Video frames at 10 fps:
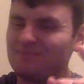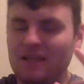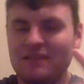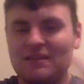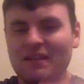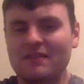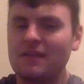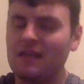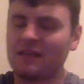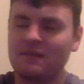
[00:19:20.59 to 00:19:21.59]

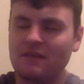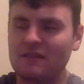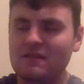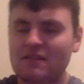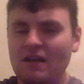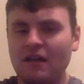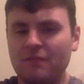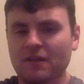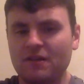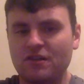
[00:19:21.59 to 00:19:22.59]
It's tough
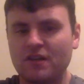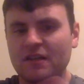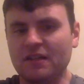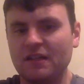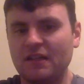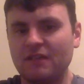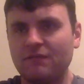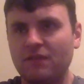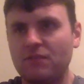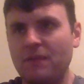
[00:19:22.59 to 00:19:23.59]
because you're going to need
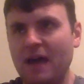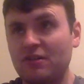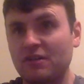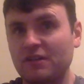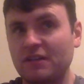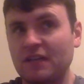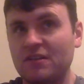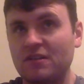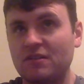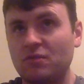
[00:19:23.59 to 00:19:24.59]
Fitzpatrick to
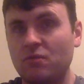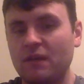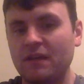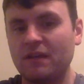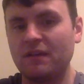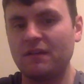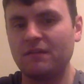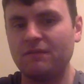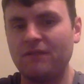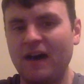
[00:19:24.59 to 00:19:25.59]
get you
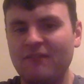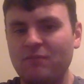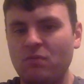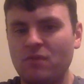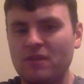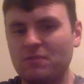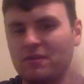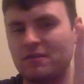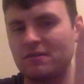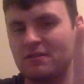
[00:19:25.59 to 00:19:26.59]
25 points,
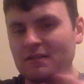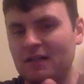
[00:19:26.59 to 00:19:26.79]
which